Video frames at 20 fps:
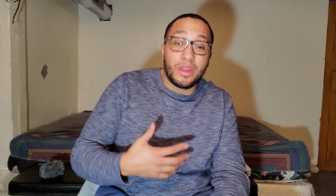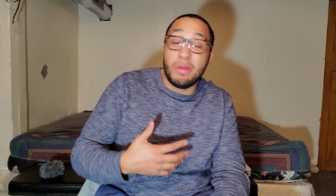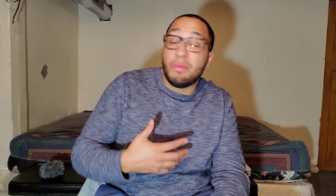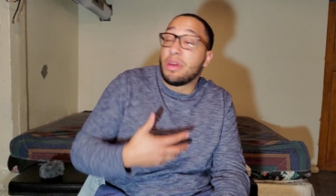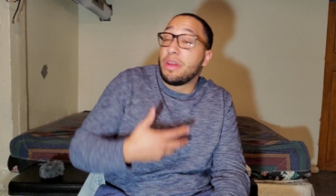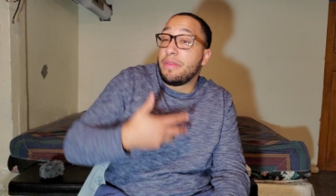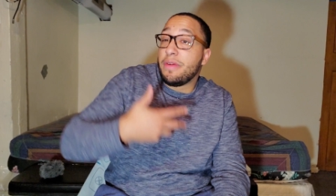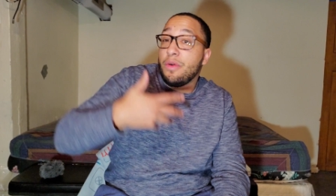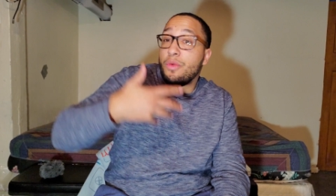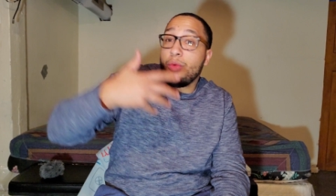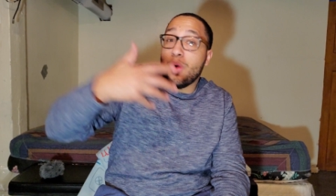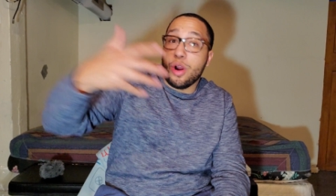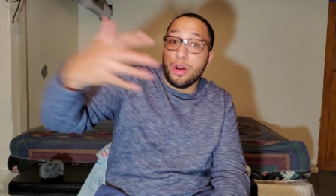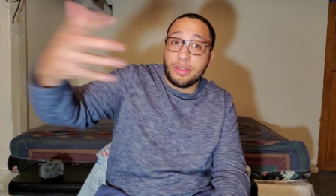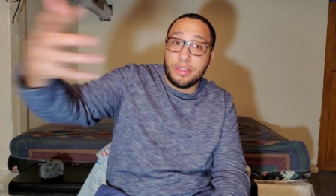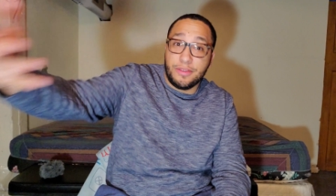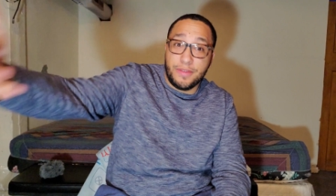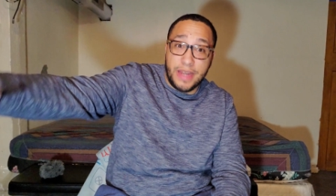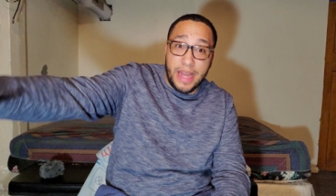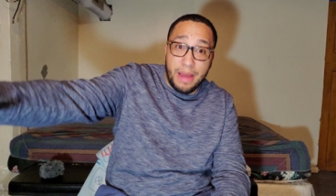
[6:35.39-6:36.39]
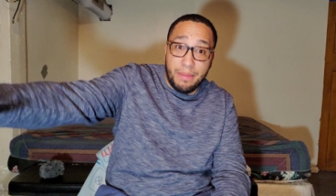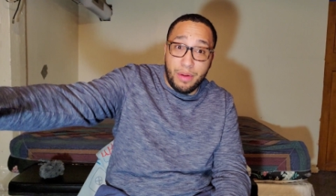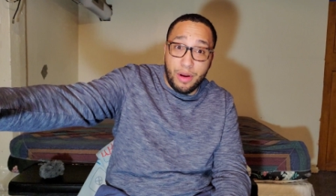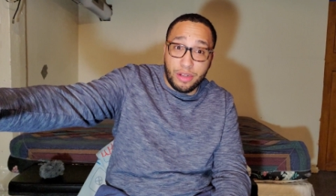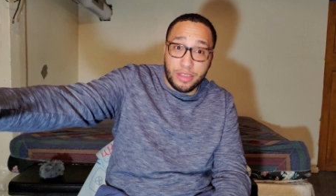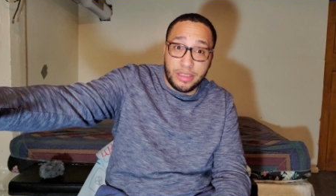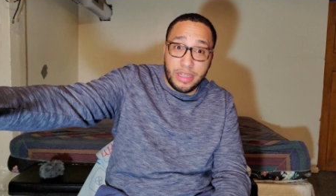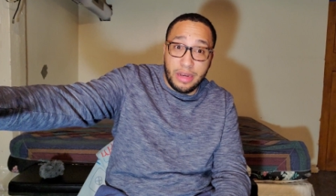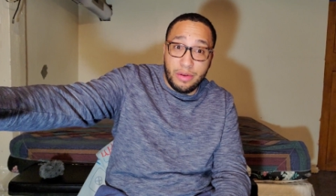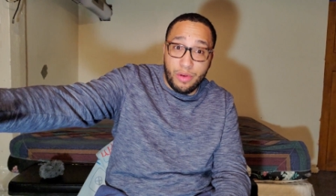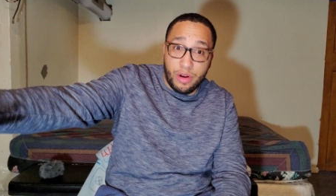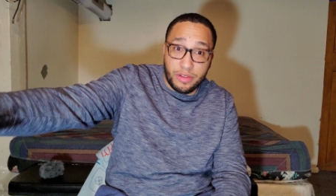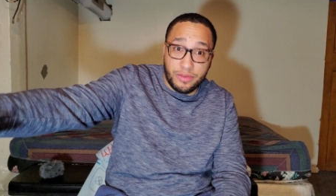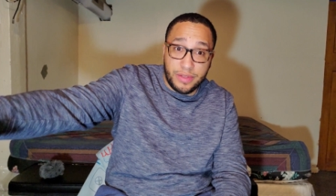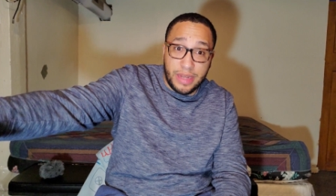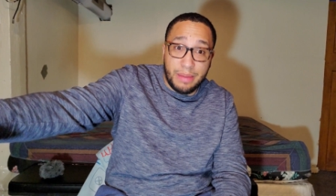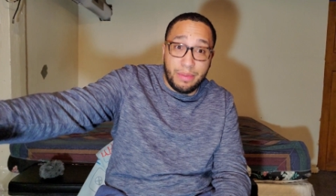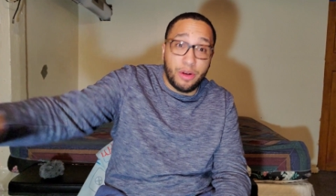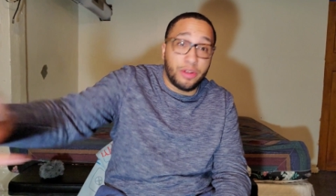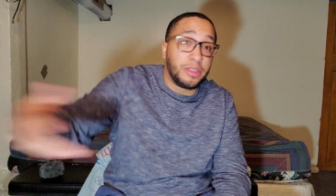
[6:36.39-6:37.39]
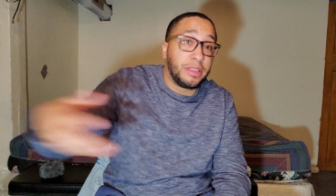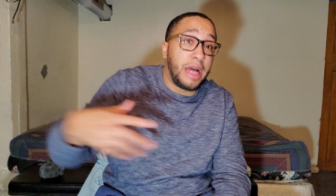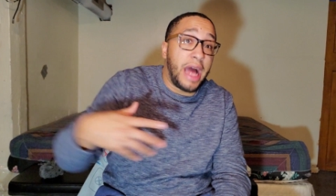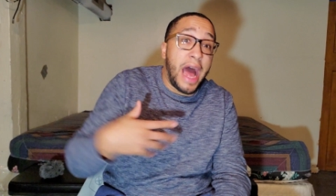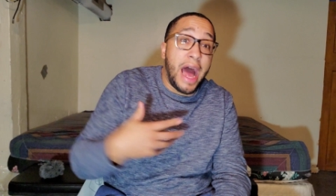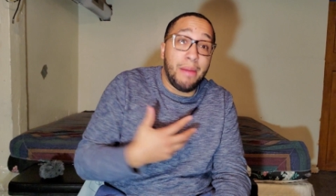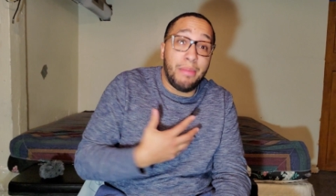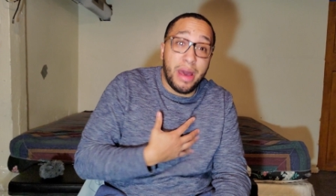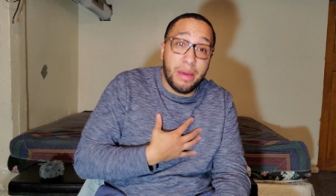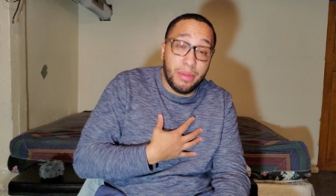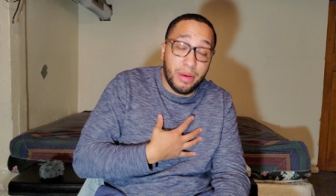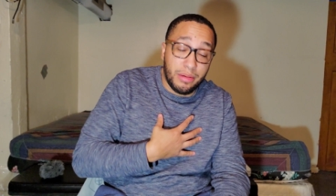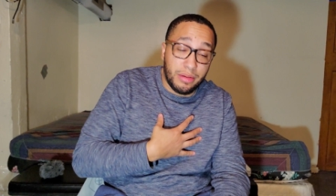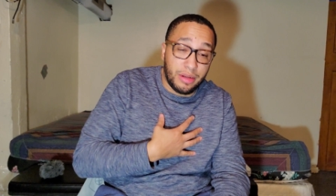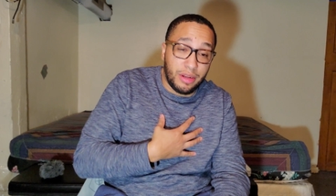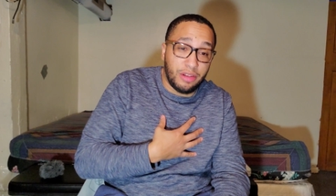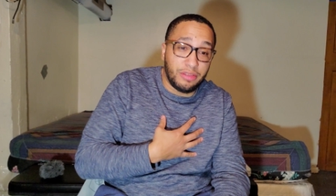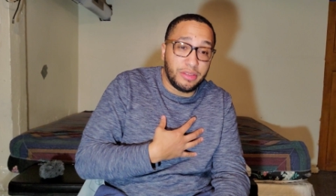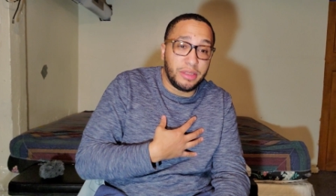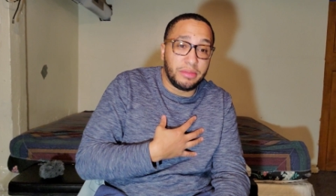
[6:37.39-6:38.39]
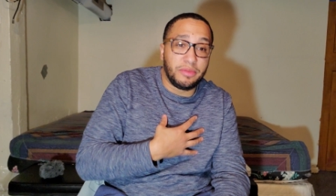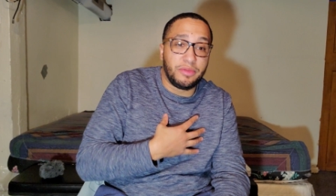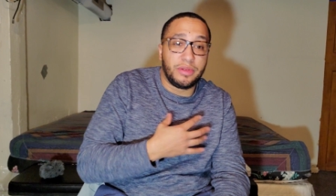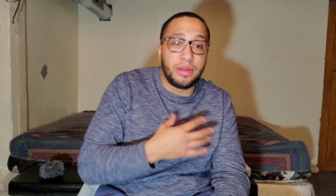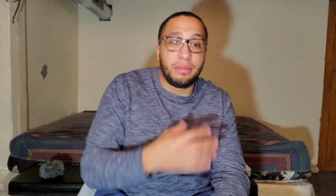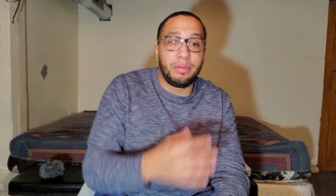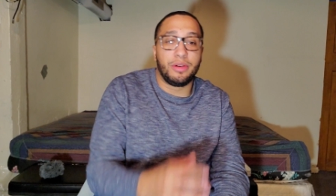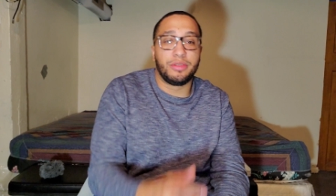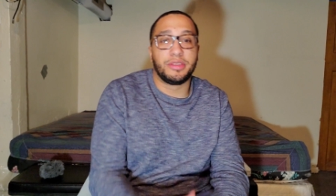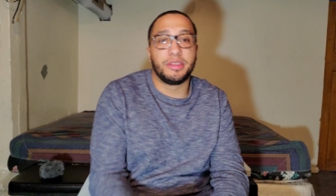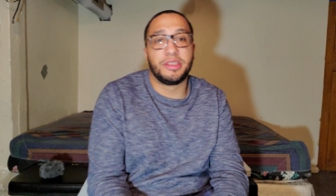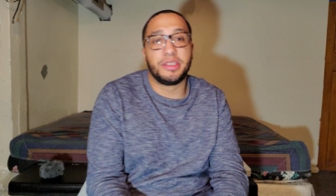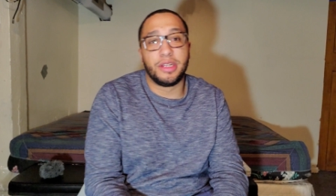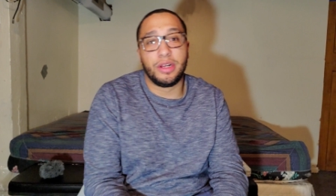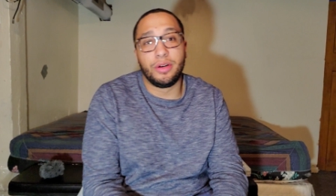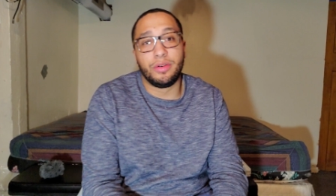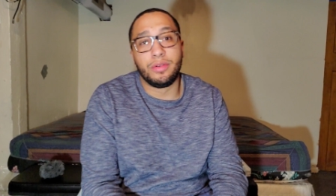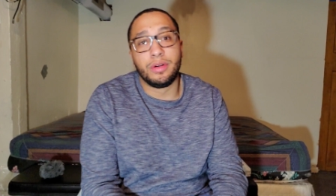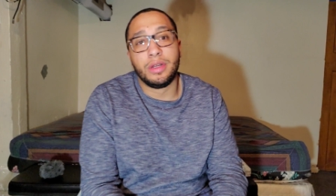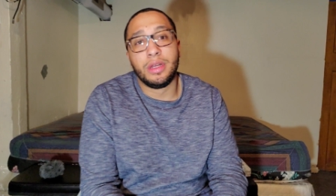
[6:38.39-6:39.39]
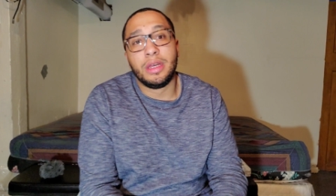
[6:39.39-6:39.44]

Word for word: But if it works for that person, it works for that person. I might be able to learn something from that person. So